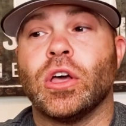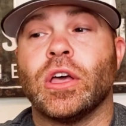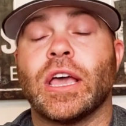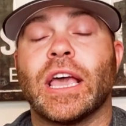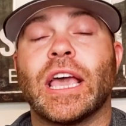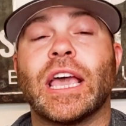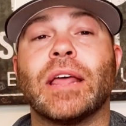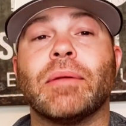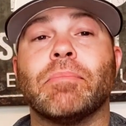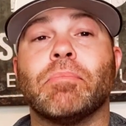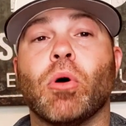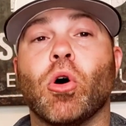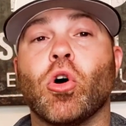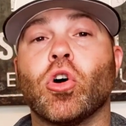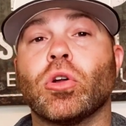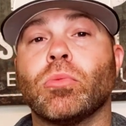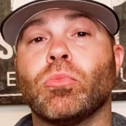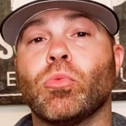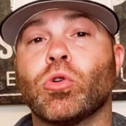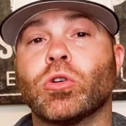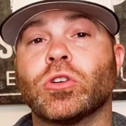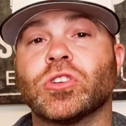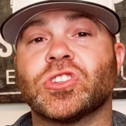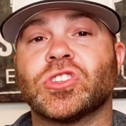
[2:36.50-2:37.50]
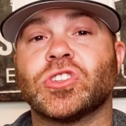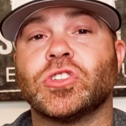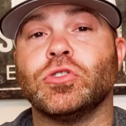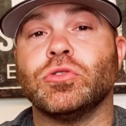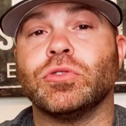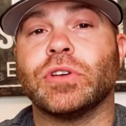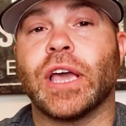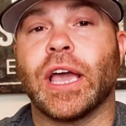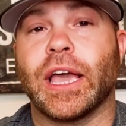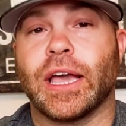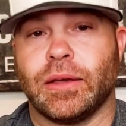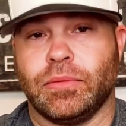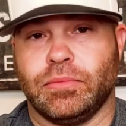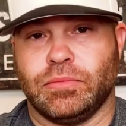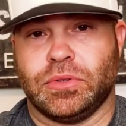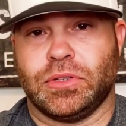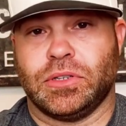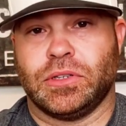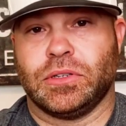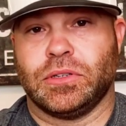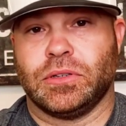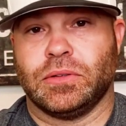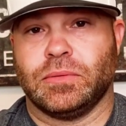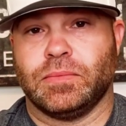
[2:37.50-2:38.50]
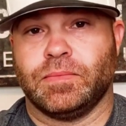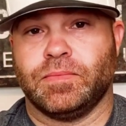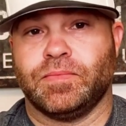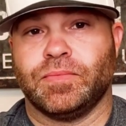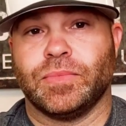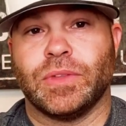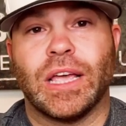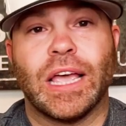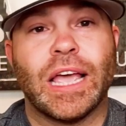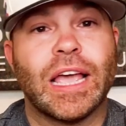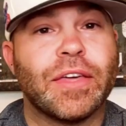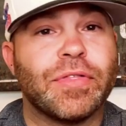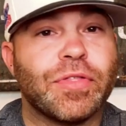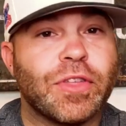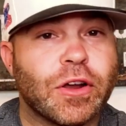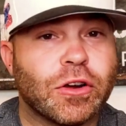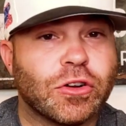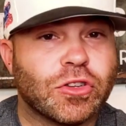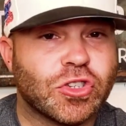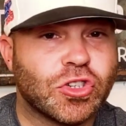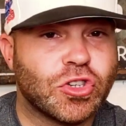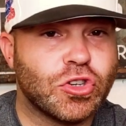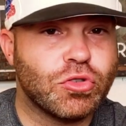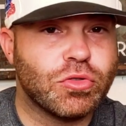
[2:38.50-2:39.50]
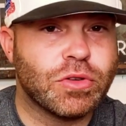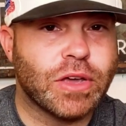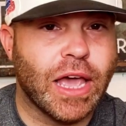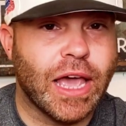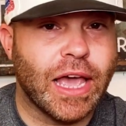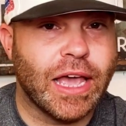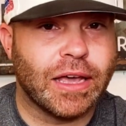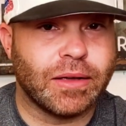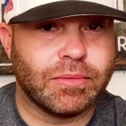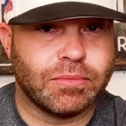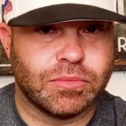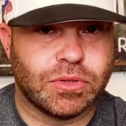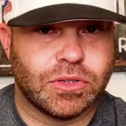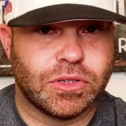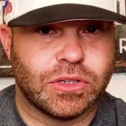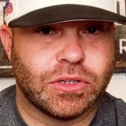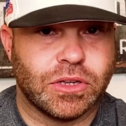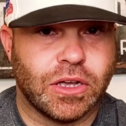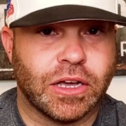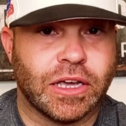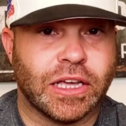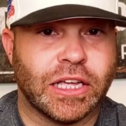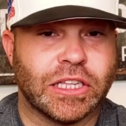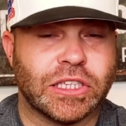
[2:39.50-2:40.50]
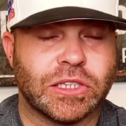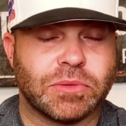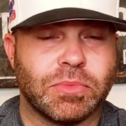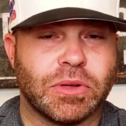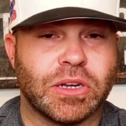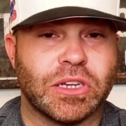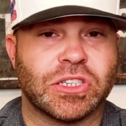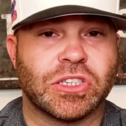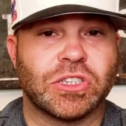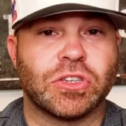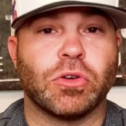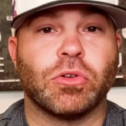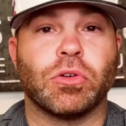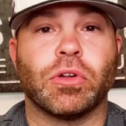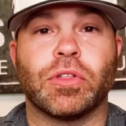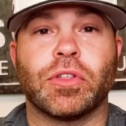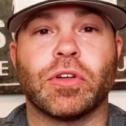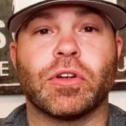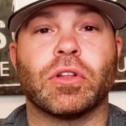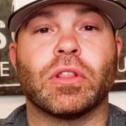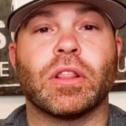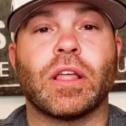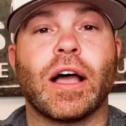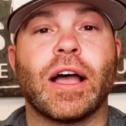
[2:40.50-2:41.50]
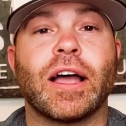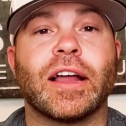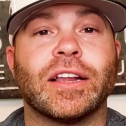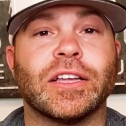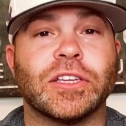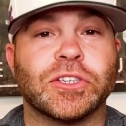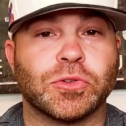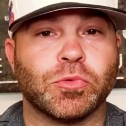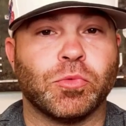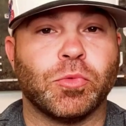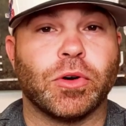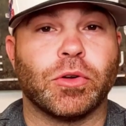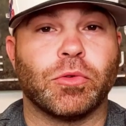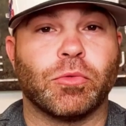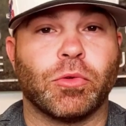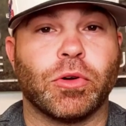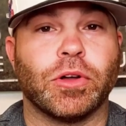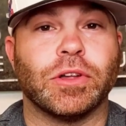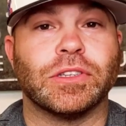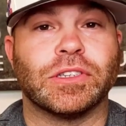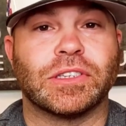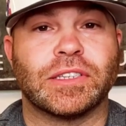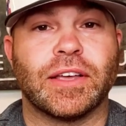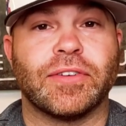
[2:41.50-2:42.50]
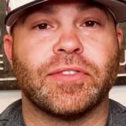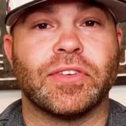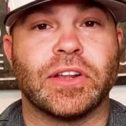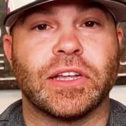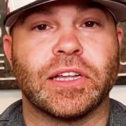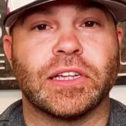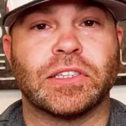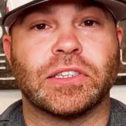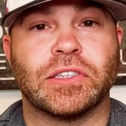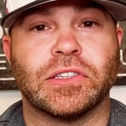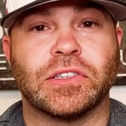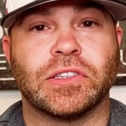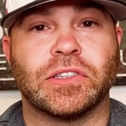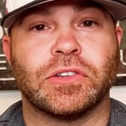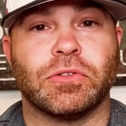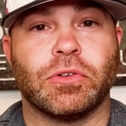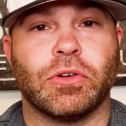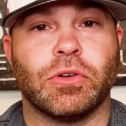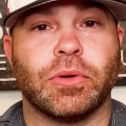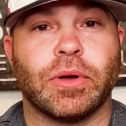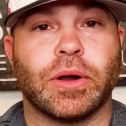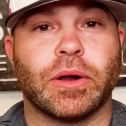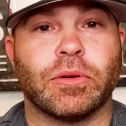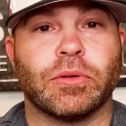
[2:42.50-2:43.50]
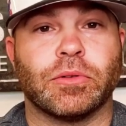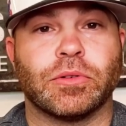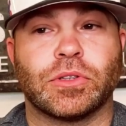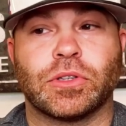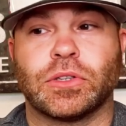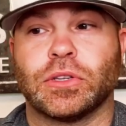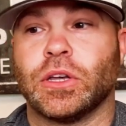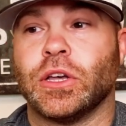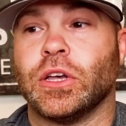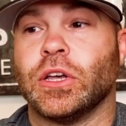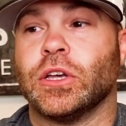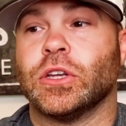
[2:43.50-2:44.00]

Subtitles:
In Baltimore's 2 games, in their 2 games against Minnesota, their line is 1 run, 7 hits, and 0 errors.